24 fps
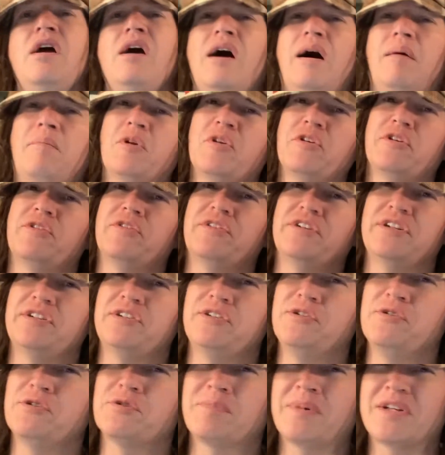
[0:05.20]
I'm only going to
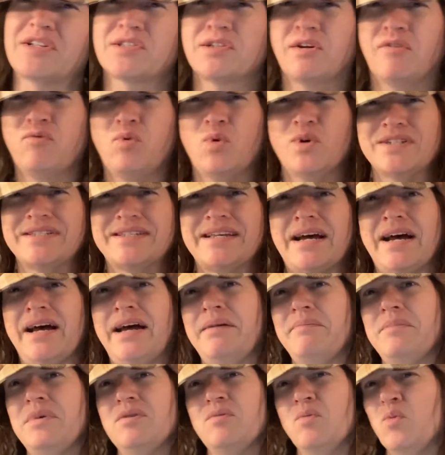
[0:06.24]
introduce myself one
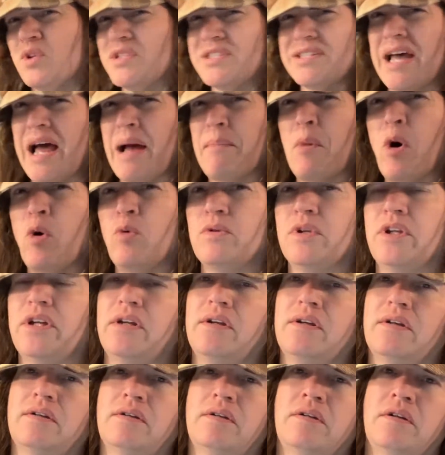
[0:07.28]
time, one time only.
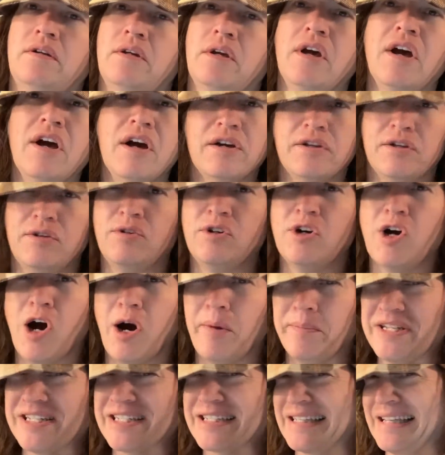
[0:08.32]
You can call
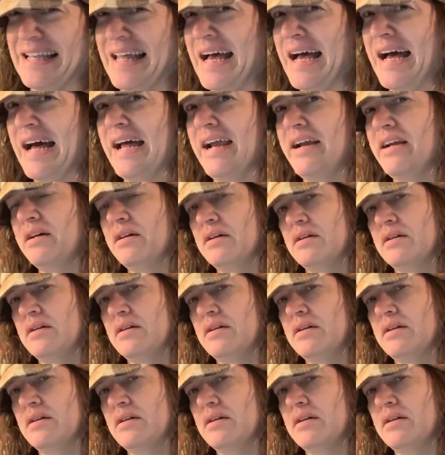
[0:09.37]
me Slide.